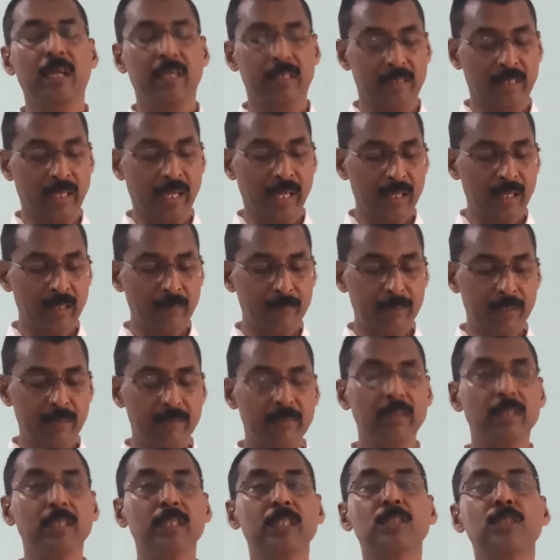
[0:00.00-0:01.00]
than
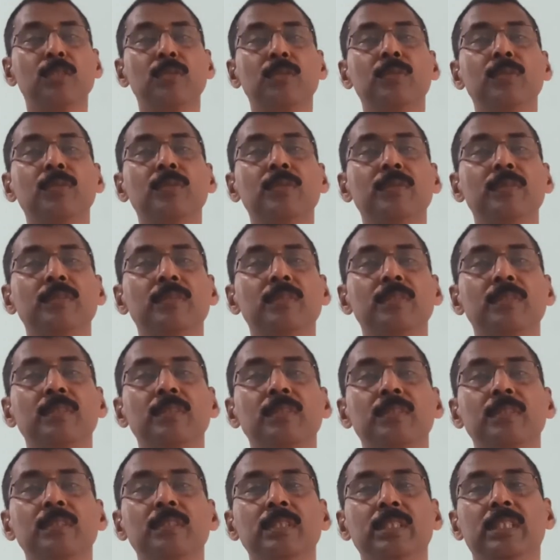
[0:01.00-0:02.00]
between these two
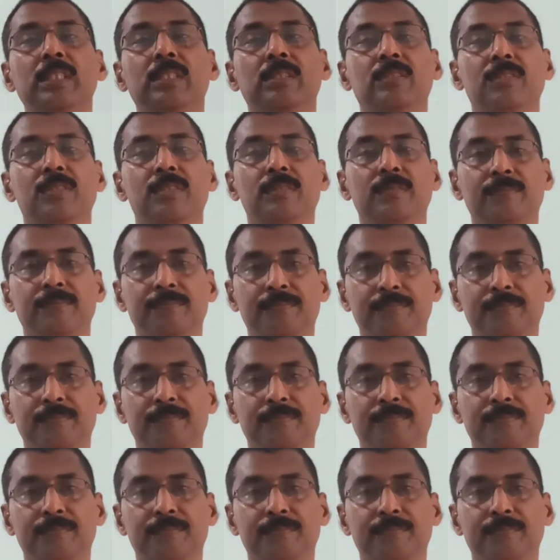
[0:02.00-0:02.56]
genes.